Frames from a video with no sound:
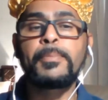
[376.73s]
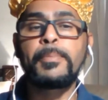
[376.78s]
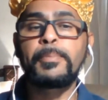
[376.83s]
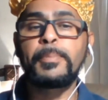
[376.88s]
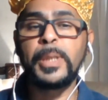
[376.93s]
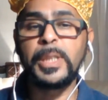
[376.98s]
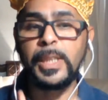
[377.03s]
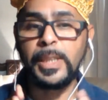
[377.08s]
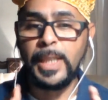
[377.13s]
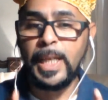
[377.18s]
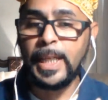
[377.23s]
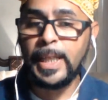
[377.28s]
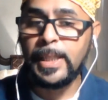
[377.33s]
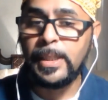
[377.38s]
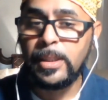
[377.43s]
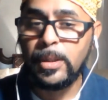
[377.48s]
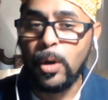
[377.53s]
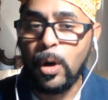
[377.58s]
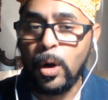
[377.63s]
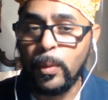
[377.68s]
But the thing
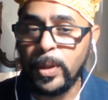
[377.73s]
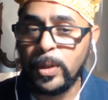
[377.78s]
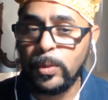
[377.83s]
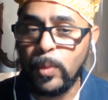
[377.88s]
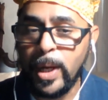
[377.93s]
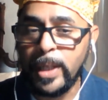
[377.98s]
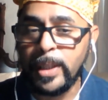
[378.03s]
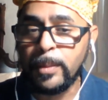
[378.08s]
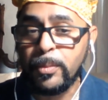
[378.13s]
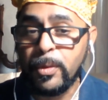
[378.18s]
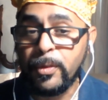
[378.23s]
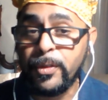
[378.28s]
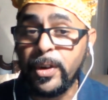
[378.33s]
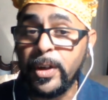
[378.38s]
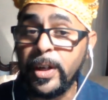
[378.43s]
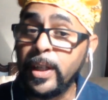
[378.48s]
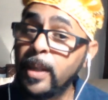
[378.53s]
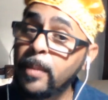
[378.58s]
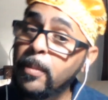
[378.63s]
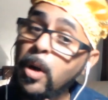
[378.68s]
is to always wind up
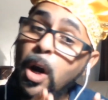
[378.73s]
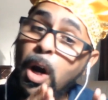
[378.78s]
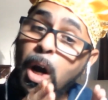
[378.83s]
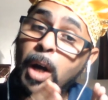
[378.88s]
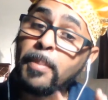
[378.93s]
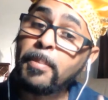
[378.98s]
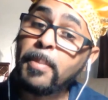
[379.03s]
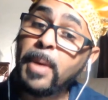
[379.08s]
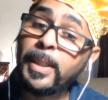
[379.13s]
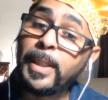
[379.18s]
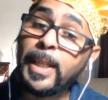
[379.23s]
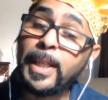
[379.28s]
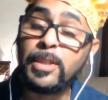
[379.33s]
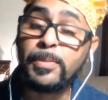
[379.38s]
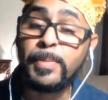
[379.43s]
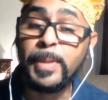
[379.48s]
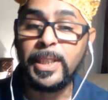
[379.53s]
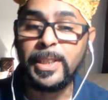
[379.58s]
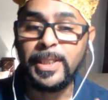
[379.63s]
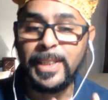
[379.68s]
revering him on Mondays,
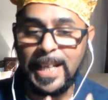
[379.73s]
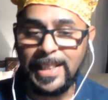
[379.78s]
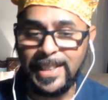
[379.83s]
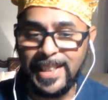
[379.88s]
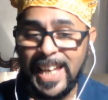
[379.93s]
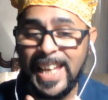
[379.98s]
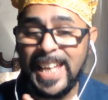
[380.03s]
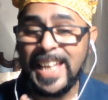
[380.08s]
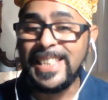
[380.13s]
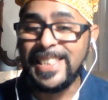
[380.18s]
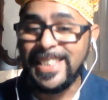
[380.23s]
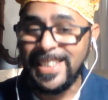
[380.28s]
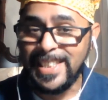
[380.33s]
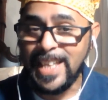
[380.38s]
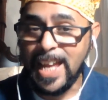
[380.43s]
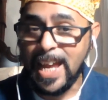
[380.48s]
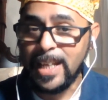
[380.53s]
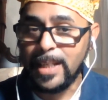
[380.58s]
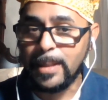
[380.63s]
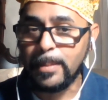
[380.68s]
because that's his
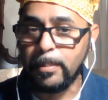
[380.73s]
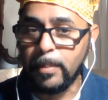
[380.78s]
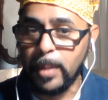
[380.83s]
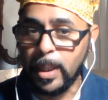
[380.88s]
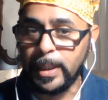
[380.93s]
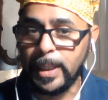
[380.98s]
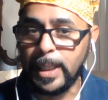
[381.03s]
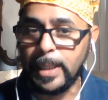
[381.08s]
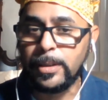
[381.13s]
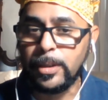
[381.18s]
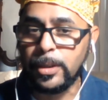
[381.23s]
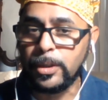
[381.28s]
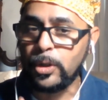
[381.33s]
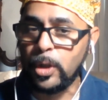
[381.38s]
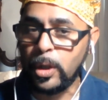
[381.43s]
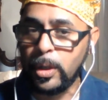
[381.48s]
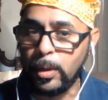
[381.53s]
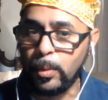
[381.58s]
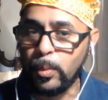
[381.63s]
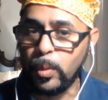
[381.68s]
day. Mondays, the
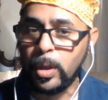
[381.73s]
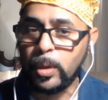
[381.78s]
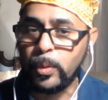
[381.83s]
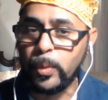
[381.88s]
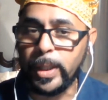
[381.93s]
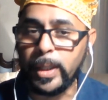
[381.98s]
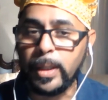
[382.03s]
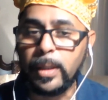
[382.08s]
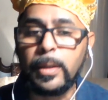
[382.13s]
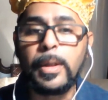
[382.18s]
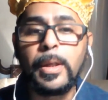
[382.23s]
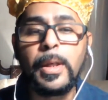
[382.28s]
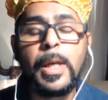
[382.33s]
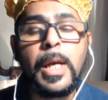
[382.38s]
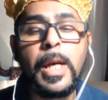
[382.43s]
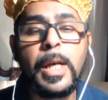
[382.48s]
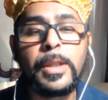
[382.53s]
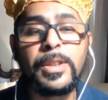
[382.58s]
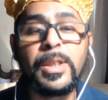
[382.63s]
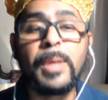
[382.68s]
start of the work week.
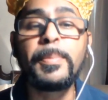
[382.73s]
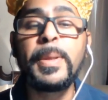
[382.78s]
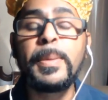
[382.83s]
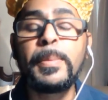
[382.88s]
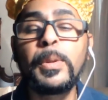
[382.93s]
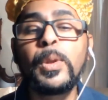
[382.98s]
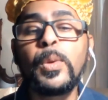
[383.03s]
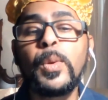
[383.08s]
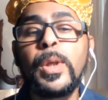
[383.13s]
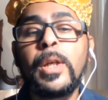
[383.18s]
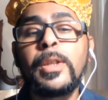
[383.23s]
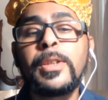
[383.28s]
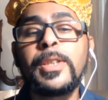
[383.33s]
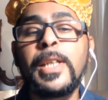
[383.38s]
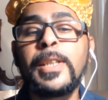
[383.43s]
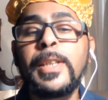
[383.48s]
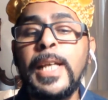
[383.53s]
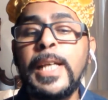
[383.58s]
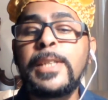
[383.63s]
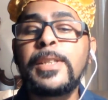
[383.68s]
Some people do it on
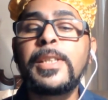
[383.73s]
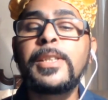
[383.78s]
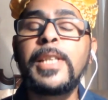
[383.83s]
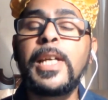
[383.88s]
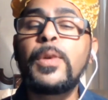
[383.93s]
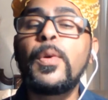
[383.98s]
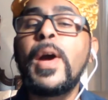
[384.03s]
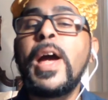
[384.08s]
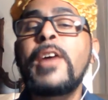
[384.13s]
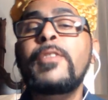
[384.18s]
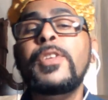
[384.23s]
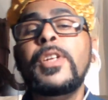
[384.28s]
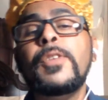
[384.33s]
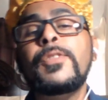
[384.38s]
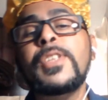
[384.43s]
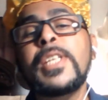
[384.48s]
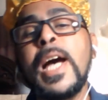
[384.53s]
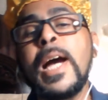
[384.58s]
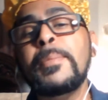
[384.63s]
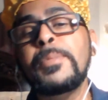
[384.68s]
Sundays because they don't have enough
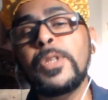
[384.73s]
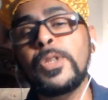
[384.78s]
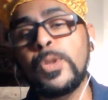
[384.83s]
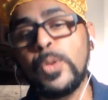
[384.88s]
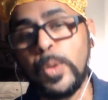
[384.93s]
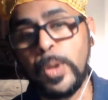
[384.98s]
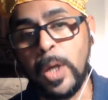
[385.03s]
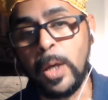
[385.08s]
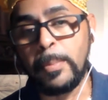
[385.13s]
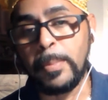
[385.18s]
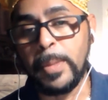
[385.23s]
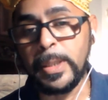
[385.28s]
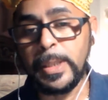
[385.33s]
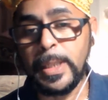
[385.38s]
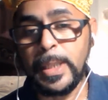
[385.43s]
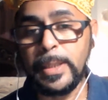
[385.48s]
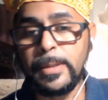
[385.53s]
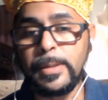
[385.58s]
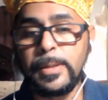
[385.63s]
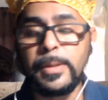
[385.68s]
time to do it on
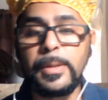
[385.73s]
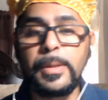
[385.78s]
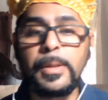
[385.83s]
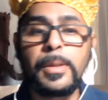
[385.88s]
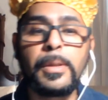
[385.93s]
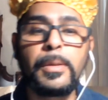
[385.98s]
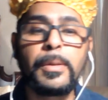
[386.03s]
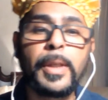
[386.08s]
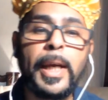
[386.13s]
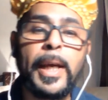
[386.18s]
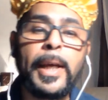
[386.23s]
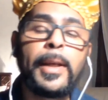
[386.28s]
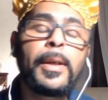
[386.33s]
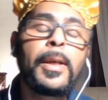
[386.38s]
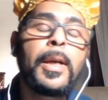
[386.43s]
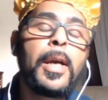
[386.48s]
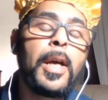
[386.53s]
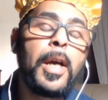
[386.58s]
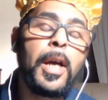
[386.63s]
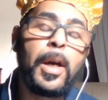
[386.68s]
Mondays, okay?
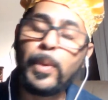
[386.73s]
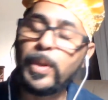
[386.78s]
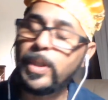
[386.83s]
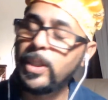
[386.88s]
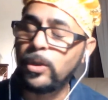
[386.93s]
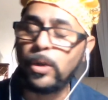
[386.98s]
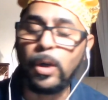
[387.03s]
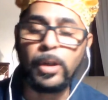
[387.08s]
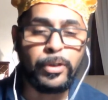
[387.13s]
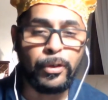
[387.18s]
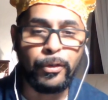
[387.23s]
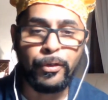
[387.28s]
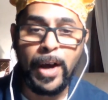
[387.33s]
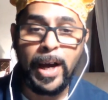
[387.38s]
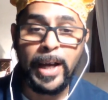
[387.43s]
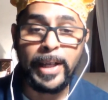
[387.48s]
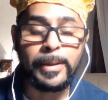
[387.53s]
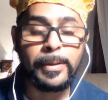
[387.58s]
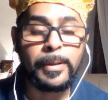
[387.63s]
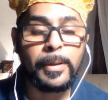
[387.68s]
Which is also fine.